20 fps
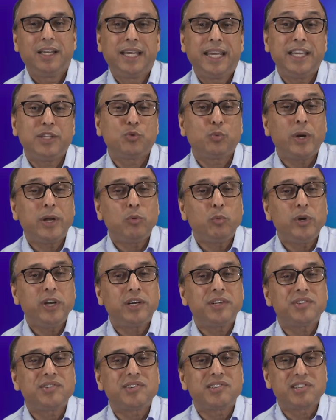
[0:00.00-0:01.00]
is when we
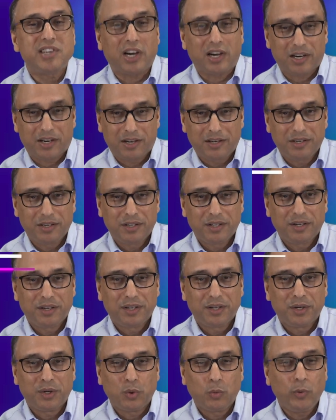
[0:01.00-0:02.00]
are stuck
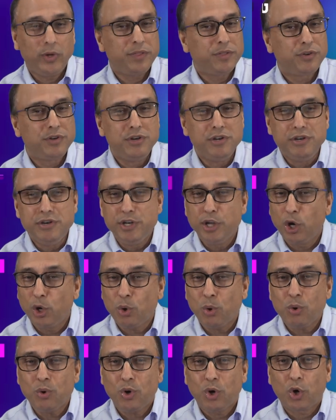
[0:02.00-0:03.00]
with
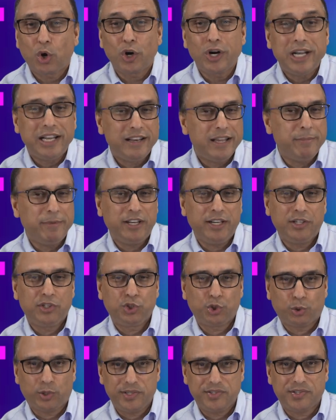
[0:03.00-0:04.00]
no or limited
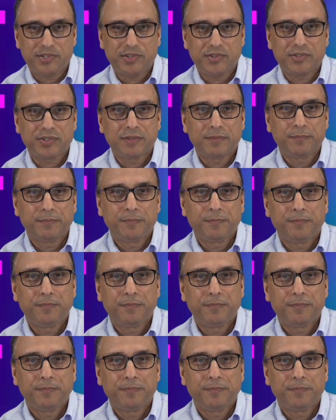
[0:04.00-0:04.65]
choices.